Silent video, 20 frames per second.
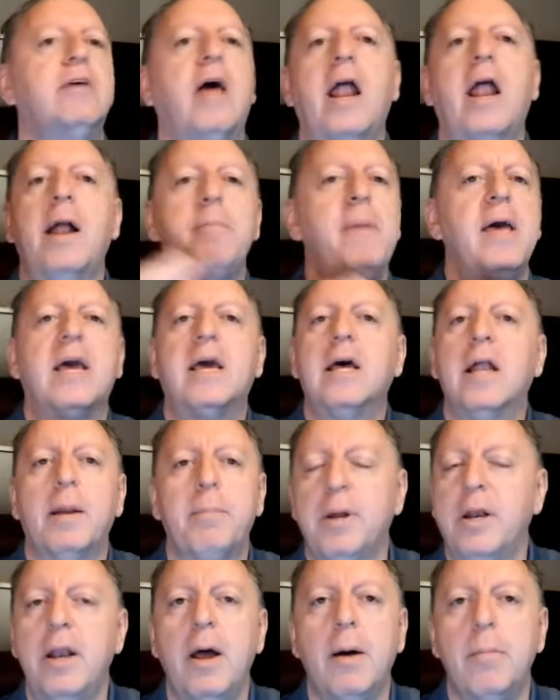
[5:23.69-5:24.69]
and I'm making
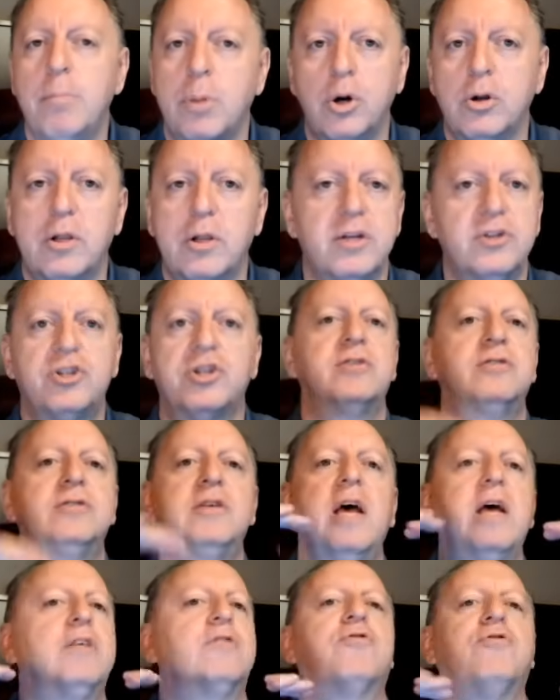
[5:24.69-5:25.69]
up a number, let's just
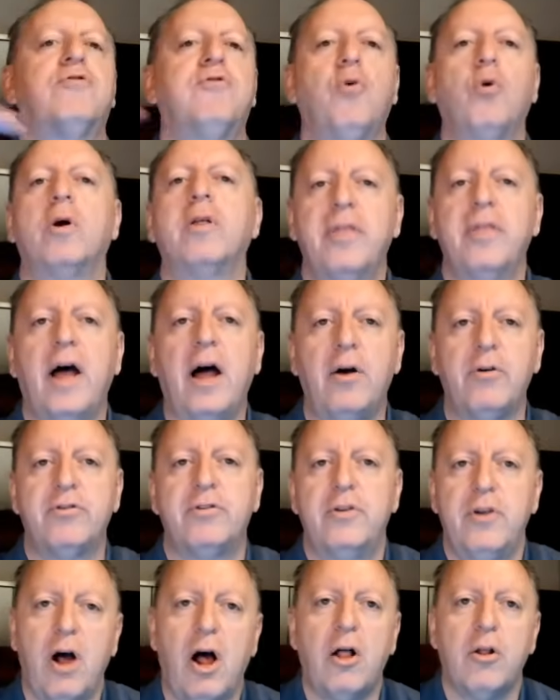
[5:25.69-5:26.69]
say it's
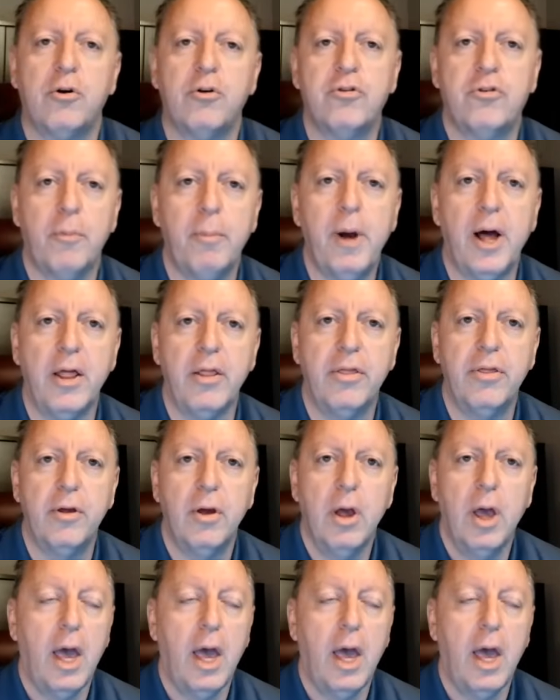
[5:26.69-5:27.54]
$4,000 a month.